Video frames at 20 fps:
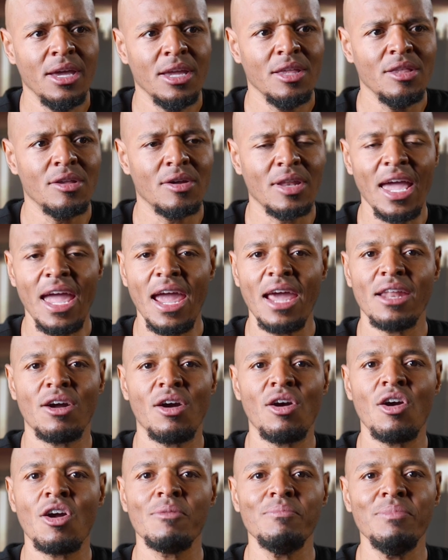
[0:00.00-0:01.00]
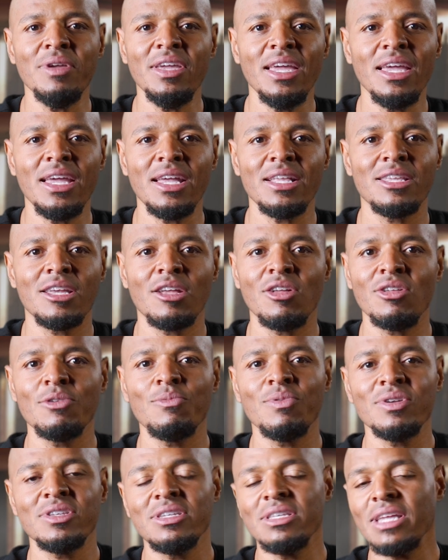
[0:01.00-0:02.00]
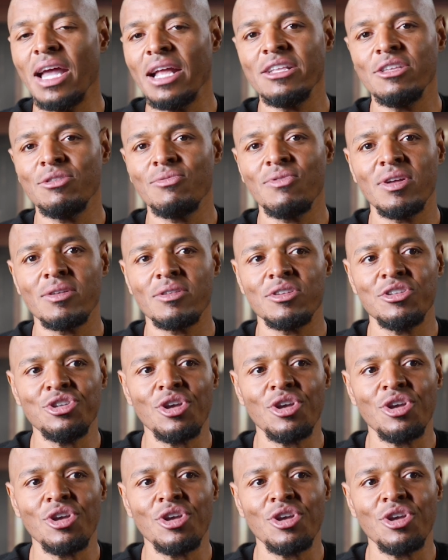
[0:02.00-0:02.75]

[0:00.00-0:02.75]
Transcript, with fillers: You know, they had an R&B hit that only went to 93 on the